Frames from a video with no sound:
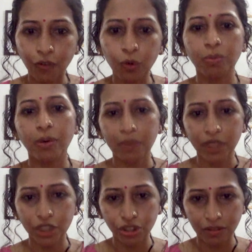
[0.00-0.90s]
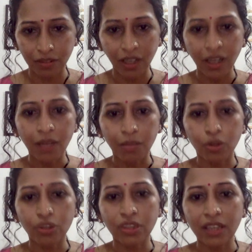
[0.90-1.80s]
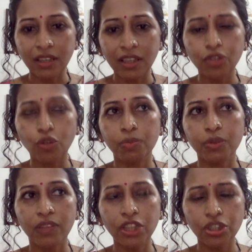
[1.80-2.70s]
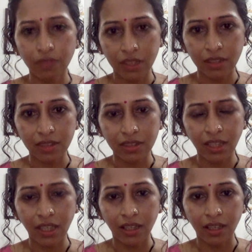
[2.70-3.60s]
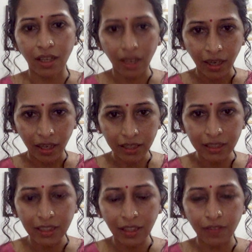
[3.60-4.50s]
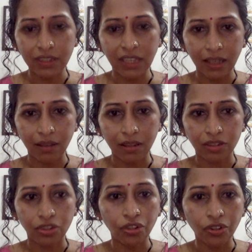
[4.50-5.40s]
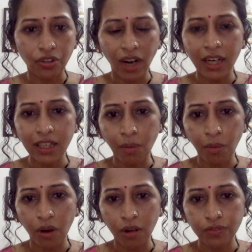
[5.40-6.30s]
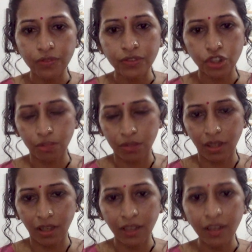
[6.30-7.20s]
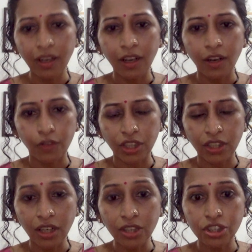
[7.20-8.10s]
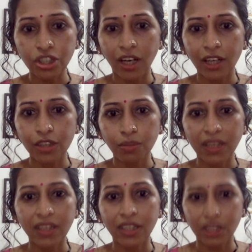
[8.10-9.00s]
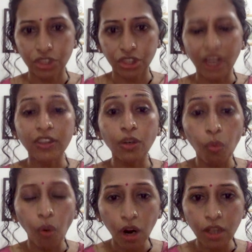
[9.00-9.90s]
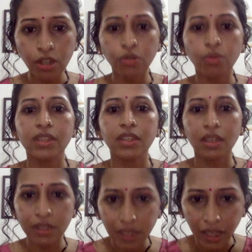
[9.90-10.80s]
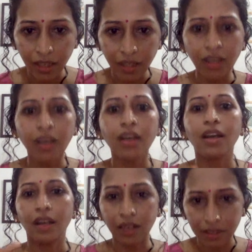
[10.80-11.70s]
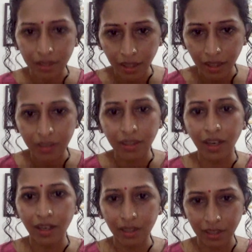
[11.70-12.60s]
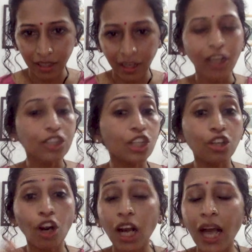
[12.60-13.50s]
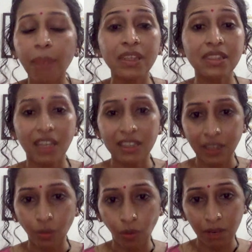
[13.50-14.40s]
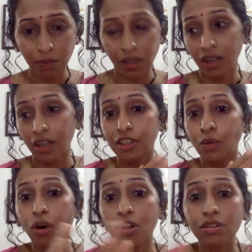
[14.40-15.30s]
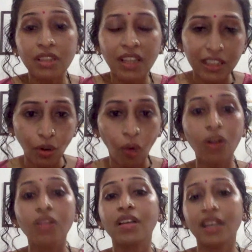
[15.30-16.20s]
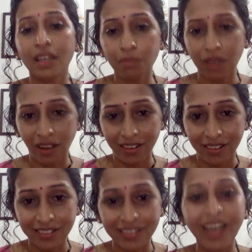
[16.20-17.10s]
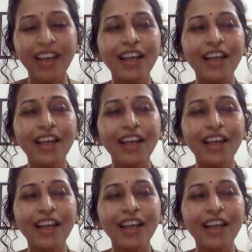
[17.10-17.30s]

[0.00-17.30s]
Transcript: Food preparation. Because I think through observation, we can see it gives the right amount of stimuli for the young child to be engaged. And they want to do it again and again and again. They're not happy slicing one banana. They want to slice all the 8 bananas.